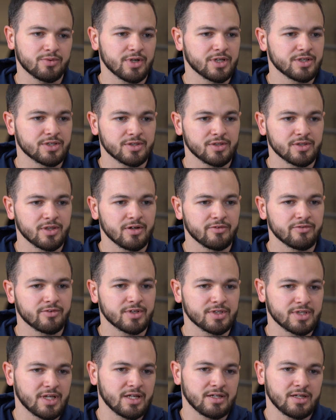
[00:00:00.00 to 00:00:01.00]
why I just love,
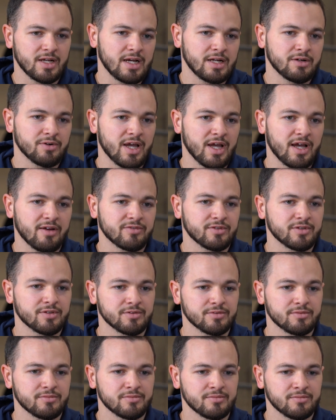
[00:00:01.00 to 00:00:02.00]
because I don't have
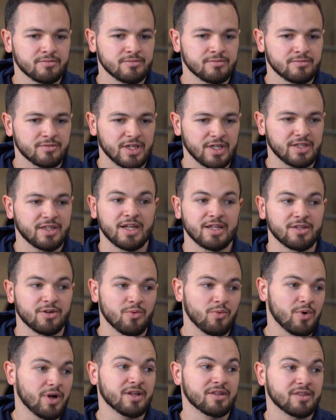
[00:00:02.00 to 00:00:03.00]
to. Not that I
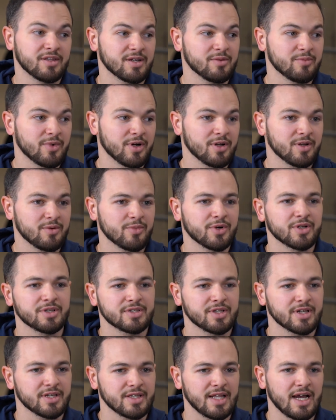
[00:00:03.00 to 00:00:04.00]
don't want to think about it, but
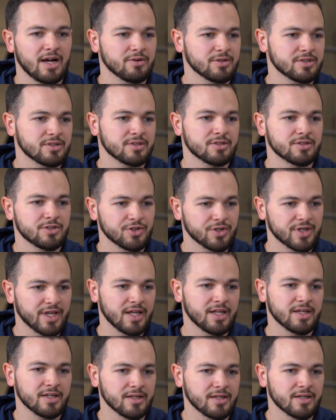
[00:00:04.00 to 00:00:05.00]
it's like now you're
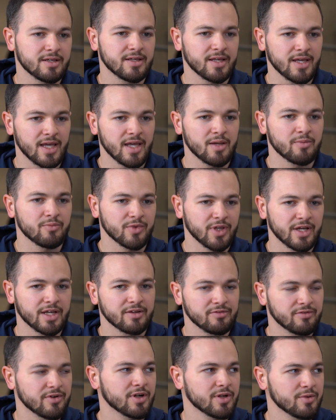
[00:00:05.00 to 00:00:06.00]
getting
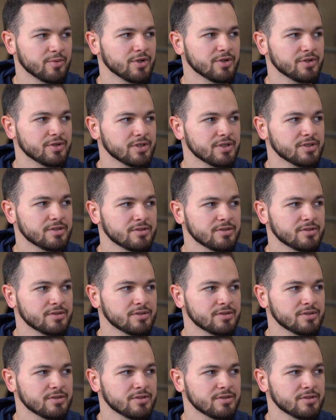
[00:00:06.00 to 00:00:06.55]
game-like variability.